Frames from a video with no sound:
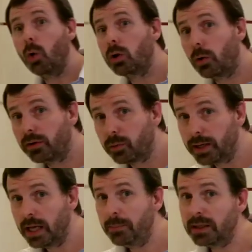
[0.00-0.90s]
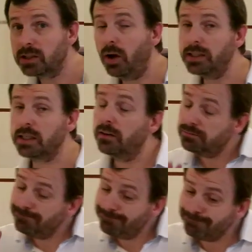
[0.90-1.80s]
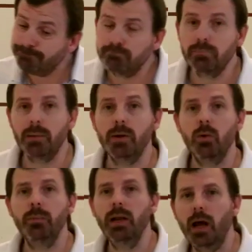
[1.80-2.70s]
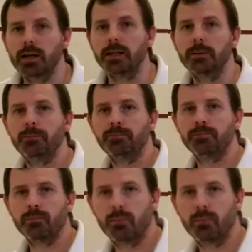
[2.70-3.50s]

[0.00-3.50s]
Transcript: although if we keep it tight enough, maybe we'll be lucky.